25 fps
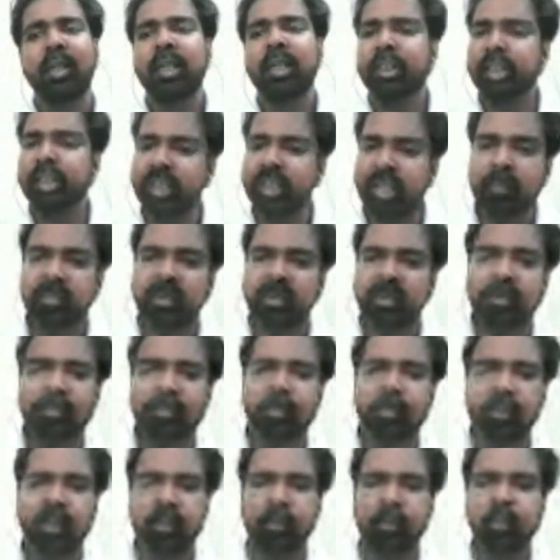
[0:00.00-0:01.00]
She comes
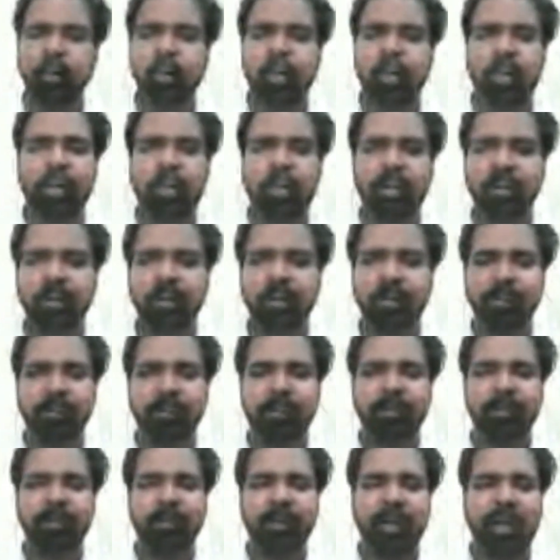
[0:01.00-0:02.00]
up with a book,
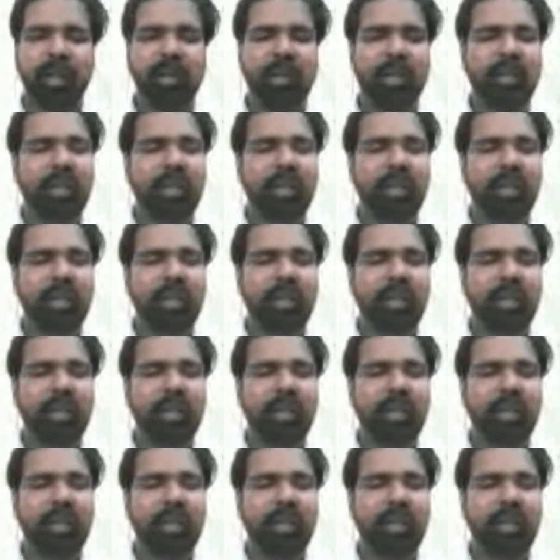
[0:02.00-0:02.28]
and the